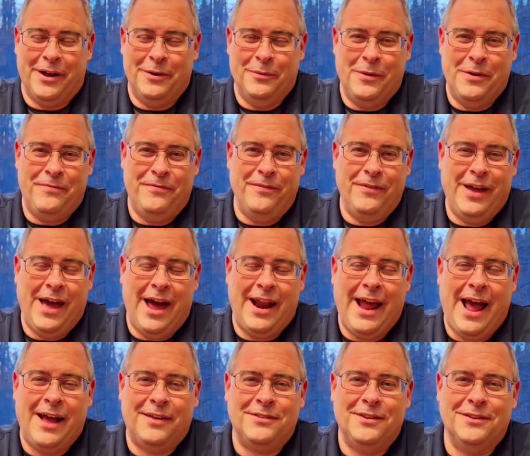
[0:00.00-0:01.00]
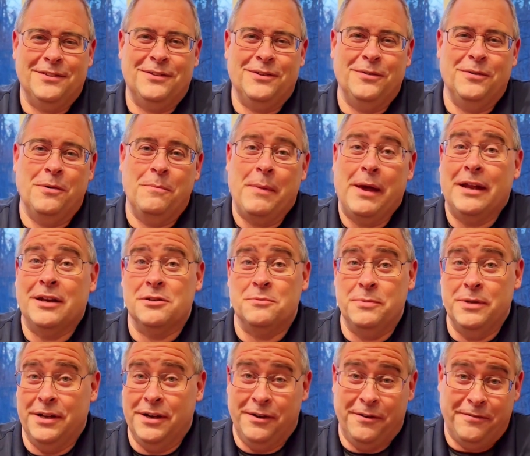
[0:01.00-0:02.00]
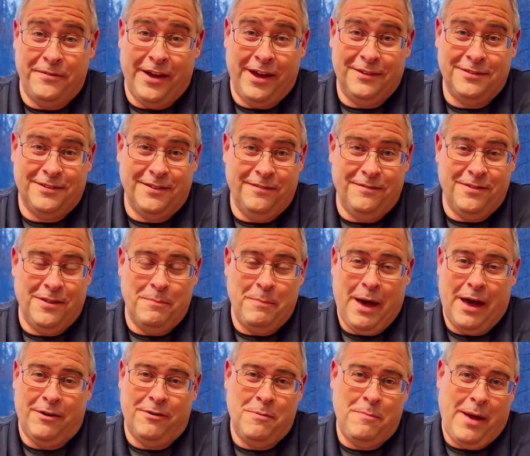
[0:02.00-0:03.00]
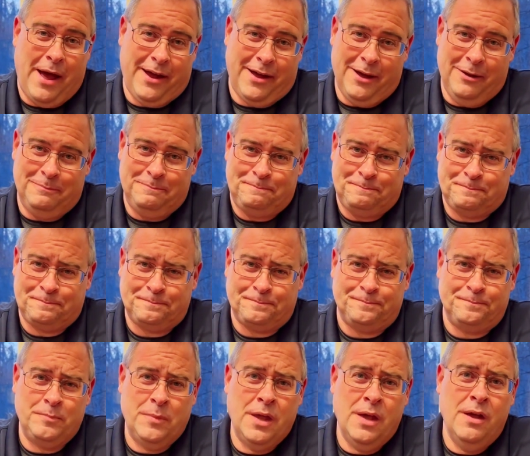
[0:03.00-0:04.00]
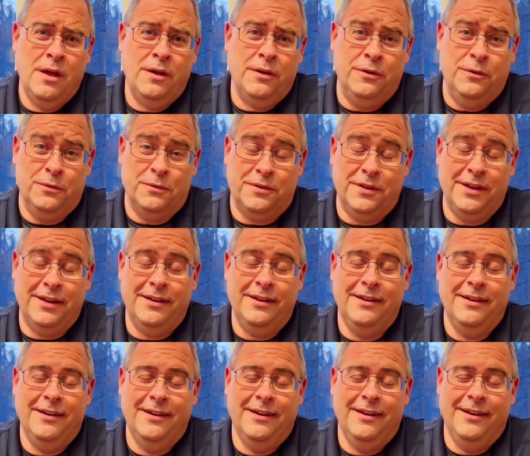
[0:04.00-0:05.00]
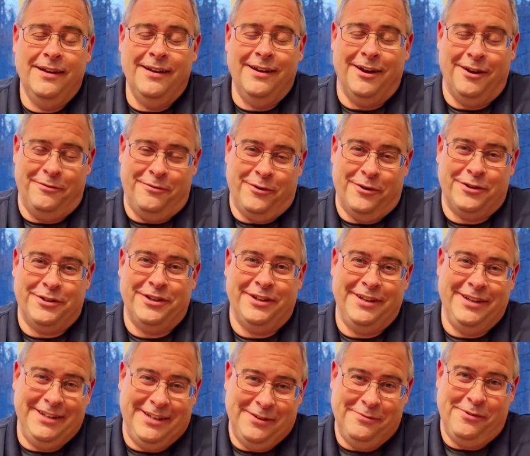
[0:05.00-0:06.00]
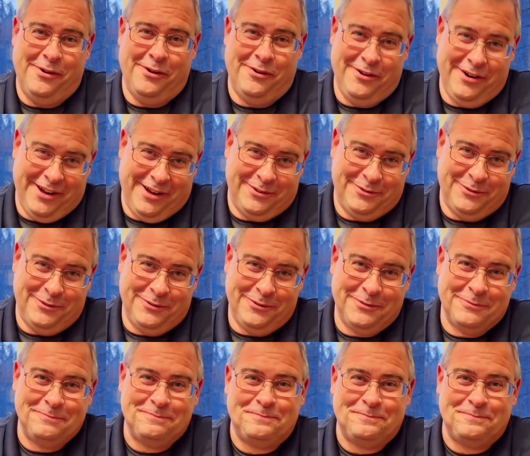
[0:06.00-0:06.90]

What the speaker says: And we got access to a management interface of the battery backup using, unfortunately, default credentials.